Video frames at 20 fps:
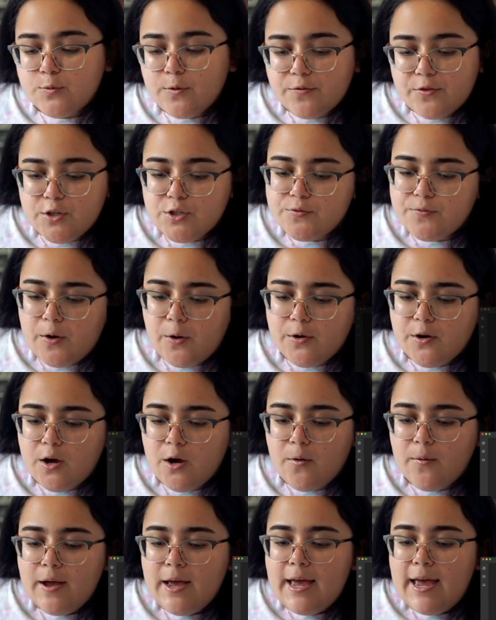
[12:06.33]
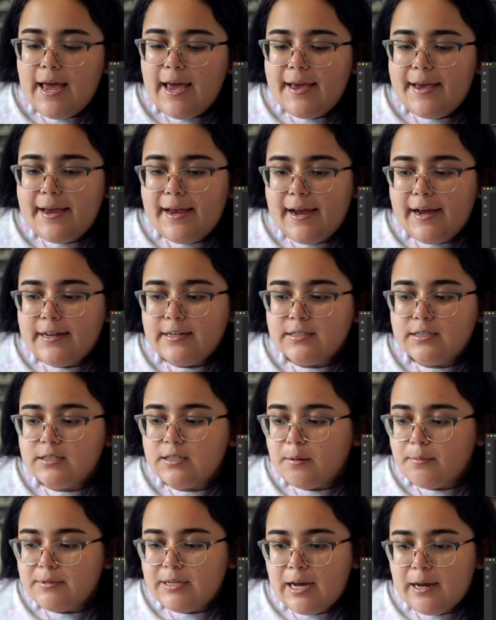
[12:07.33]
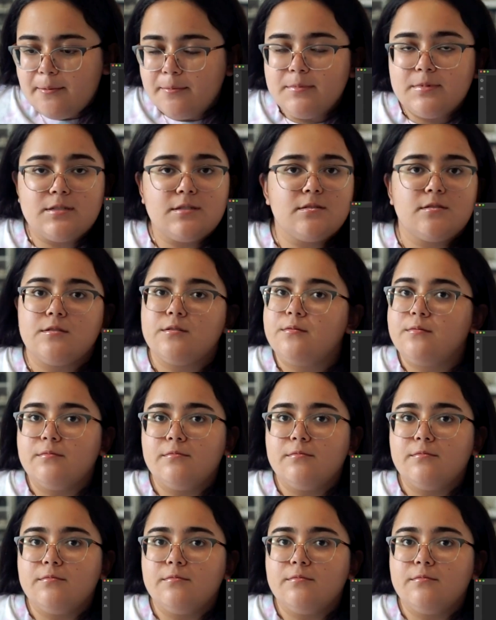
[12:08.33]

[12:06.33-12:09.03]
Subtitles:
with this photo, and sometimes